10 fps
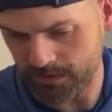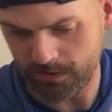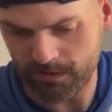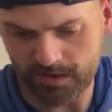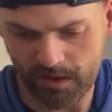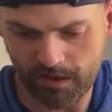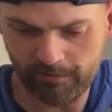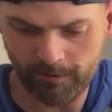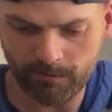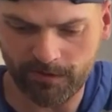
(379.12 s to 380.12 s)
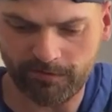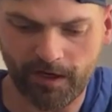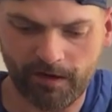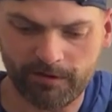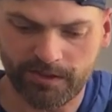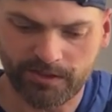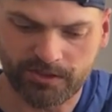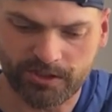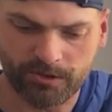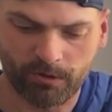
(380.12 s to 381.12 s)
into the styrofoam if I ever need to
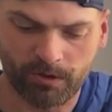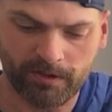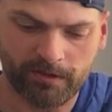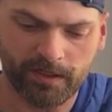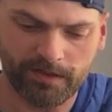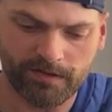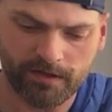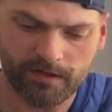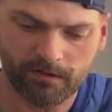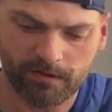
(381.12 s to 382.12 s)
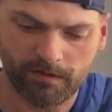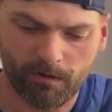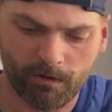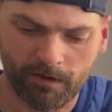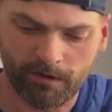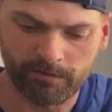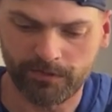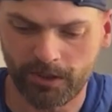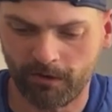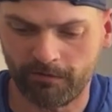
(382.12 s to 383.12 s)
store it or anything, or
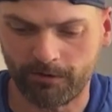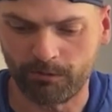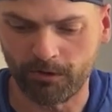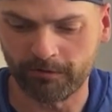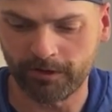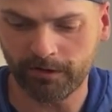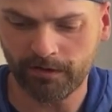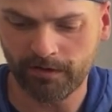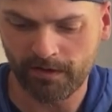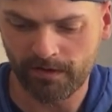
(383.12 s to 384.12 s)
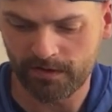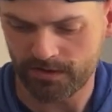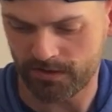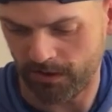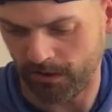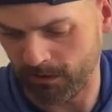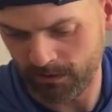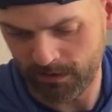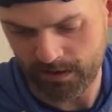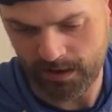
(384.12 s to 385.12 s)
you know, if you're moving.
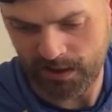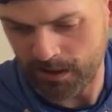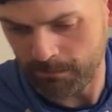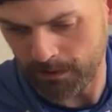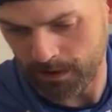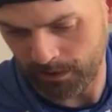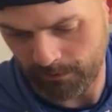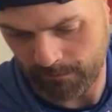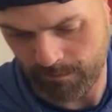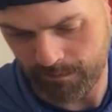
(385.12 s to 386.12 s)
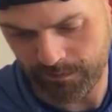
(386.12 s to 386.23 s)
So keeping